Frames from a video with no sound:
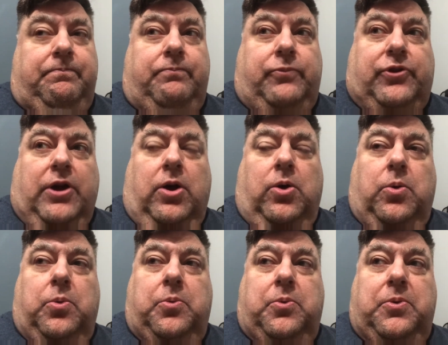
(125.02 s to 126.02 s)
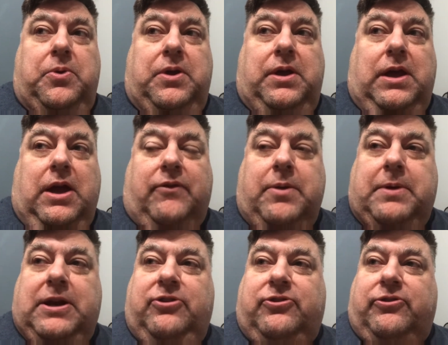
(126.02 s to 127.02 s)
So
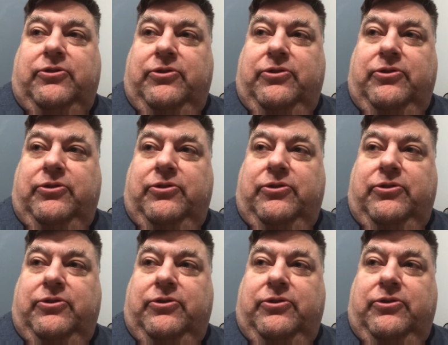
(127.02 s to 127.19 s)
everybody's